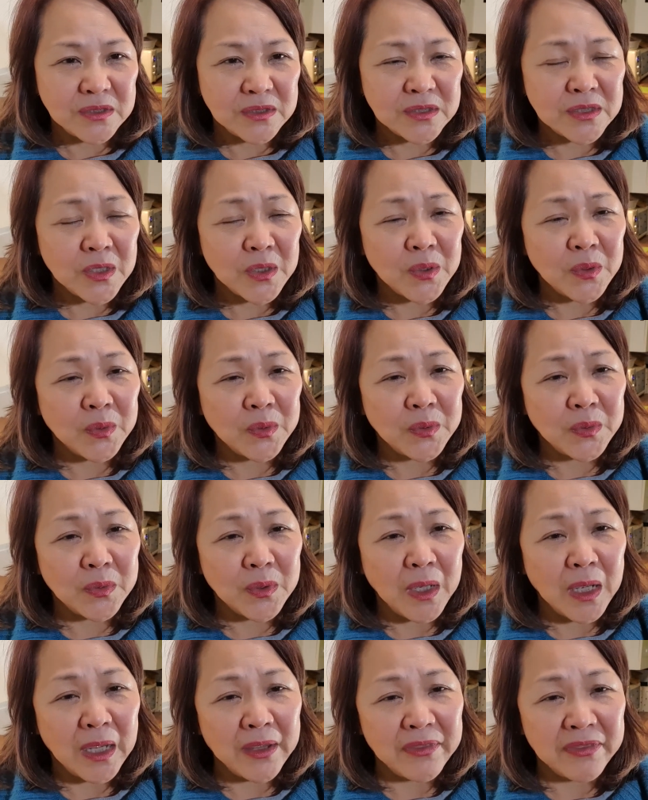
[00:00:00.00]
So
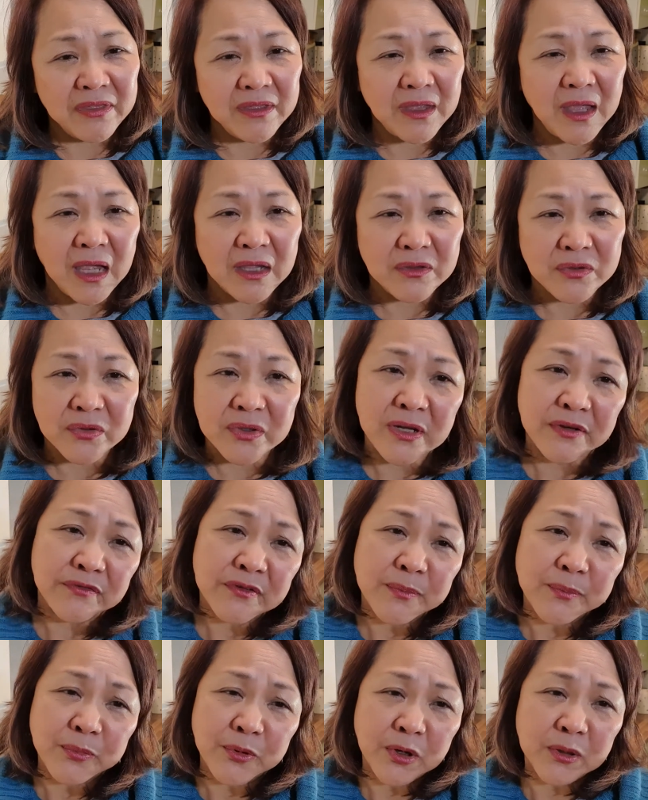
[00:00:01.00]
I think I don't have a
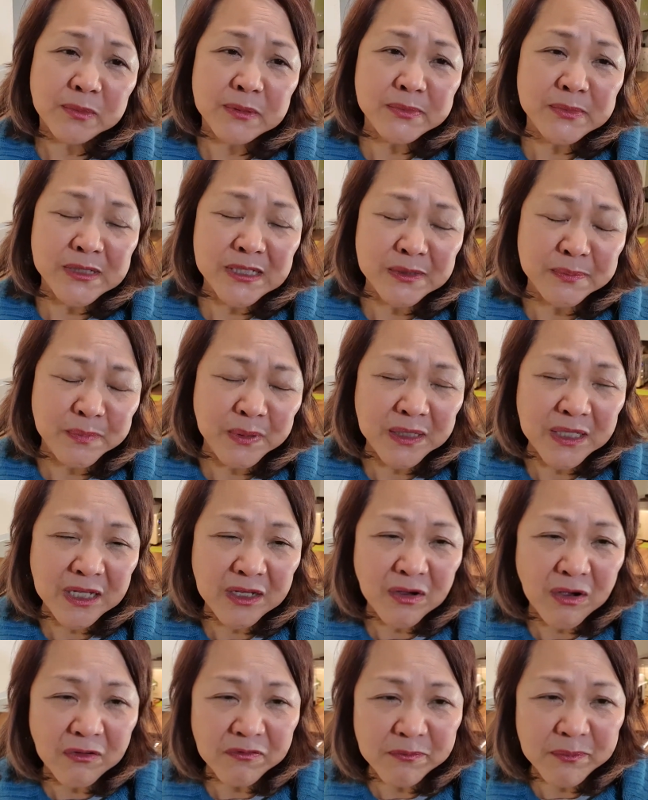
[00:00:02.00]
problem speaking
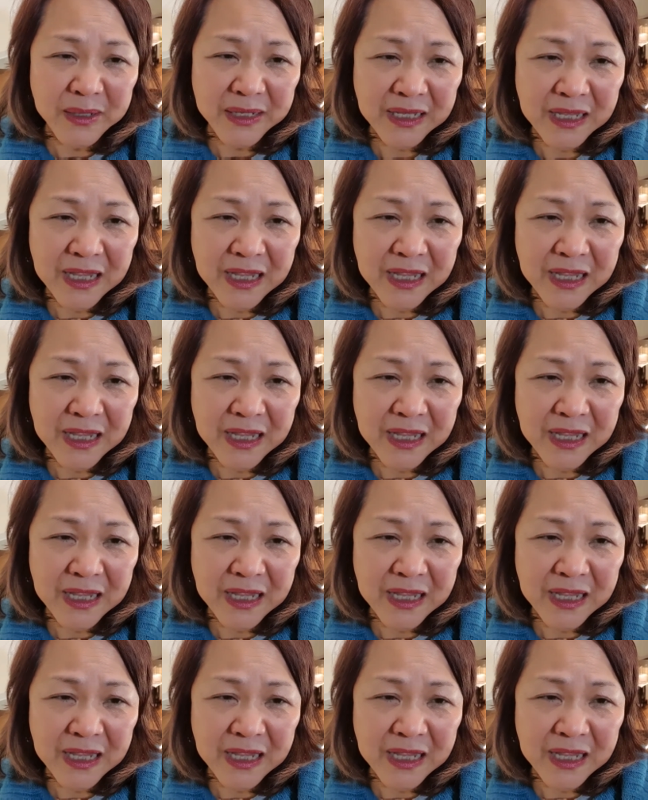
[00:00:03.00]
off the